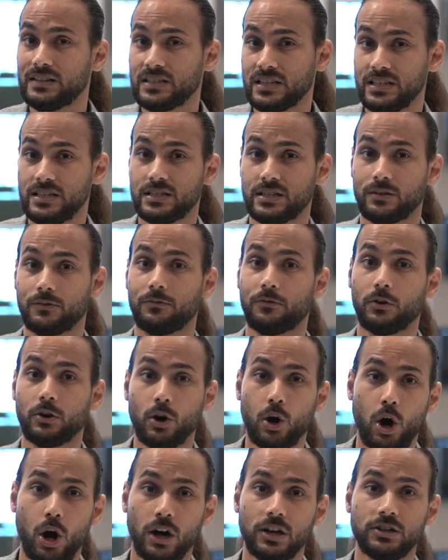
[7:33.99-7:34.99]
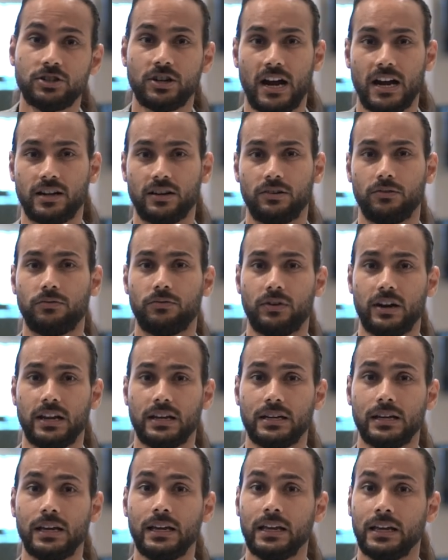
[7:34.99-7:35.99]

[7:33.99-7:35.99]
season for contracted freight